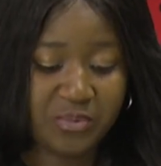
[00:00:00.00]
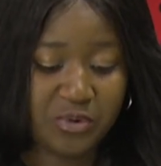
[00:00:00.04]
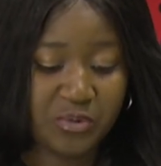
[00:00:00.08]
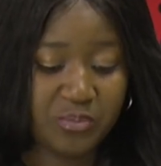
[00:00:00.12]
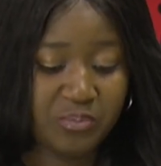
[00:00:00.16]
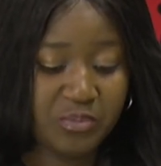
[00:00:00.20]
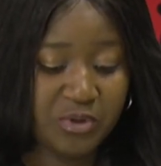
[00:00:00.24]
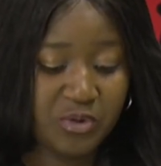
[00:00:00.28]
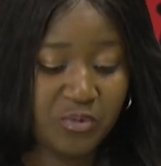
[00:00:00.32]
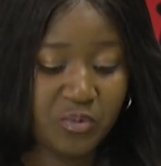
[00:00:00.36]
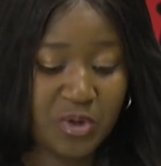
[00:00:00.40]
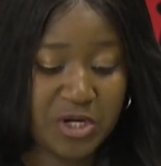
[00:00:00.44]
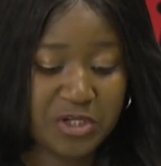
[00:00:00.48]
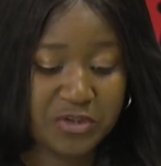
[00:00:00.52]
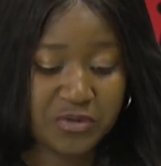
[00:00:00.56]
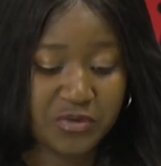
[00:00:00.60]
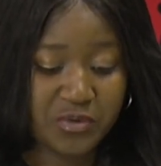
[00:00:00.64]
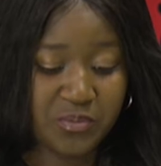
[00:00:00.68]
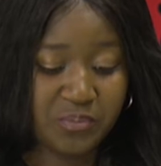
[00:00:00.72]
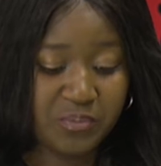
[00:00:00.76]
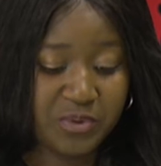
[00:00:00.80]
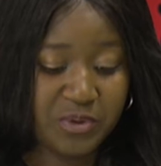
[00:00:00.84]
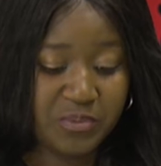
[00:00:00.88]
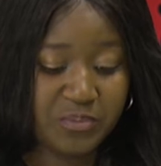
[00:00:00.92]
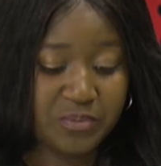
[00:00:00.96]
but meanwhile
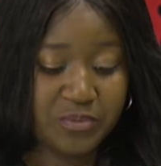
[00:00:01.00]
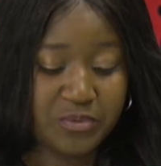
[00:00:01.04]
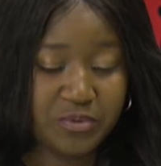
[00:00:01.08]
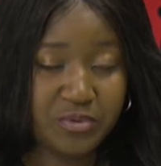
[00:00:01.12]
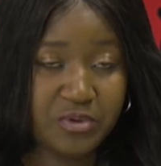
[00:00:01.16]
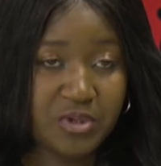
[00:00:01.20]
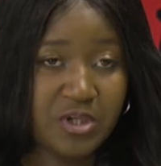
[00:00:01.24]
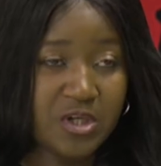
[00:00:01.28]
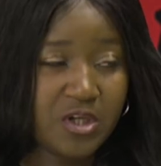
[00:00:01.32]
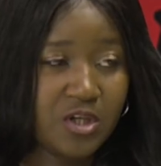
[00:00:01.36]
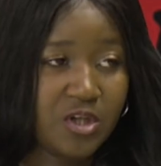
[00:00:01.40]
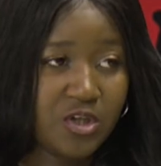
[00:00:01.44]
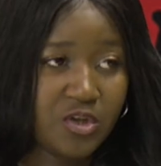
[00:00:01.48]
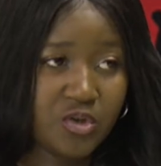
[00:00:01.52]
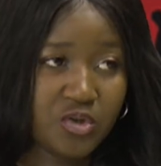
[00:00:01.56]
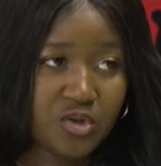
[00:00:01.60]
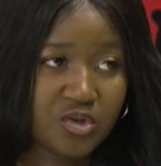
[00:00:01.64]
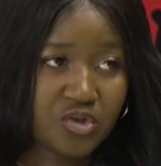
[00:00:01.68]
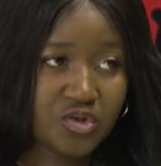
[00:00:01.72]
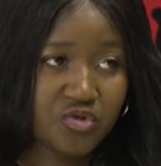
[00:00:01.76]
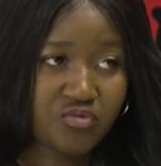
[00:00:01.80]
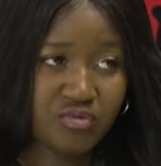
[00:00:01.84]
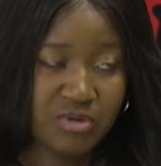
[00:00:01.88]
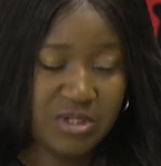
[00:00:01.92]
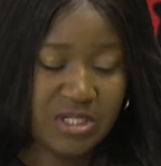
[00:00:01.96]
some people
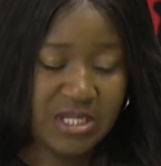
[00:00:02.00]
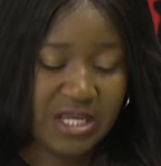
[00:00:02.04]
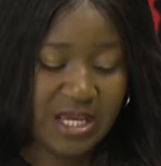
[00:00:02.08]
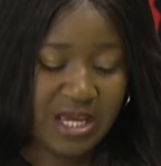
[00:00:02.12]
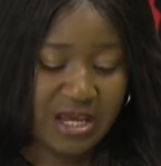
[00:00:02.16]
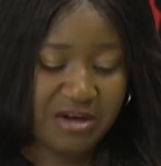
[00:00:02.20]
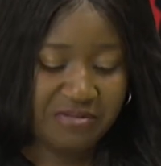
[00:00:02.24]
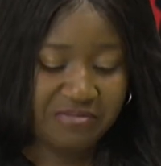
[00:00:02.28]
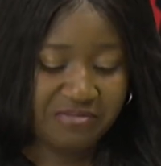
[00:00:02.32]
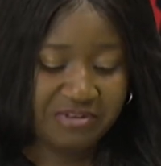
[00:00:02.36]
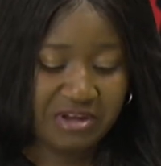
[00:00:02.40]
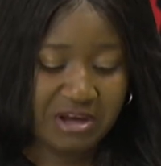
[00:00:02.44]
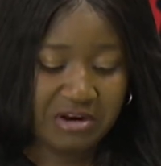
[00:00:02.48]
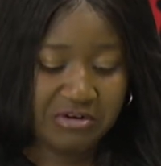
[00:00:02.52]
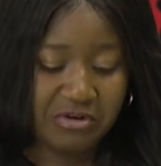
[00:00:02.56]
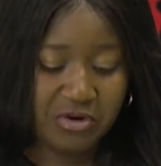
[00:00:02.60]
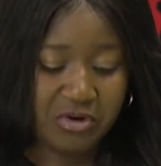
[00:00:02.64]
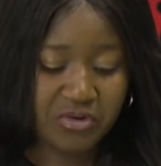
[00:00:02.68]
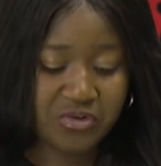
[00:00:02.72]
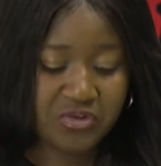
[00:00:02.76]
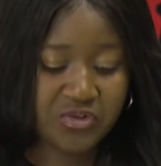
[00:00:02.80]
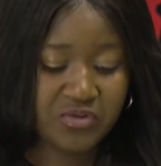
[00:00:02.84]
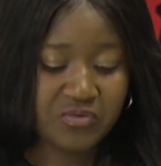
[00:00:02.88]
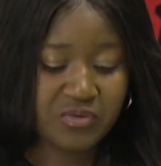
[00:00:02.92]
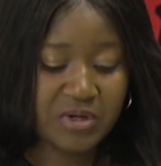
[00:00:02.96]
don't really have that
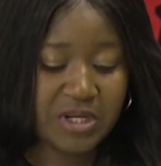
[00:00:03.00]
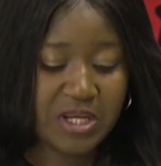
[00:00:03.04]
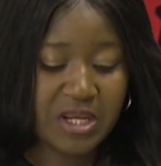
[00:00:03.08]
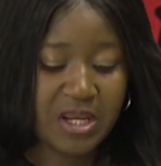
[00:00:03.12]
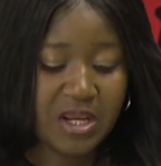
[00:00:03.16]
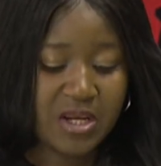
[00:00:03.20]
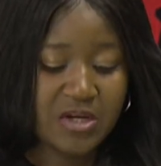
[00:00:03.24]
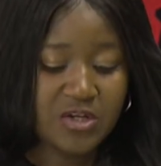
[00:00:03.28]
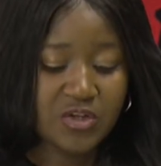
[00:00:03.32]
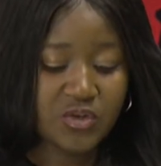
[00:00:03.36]
luxury.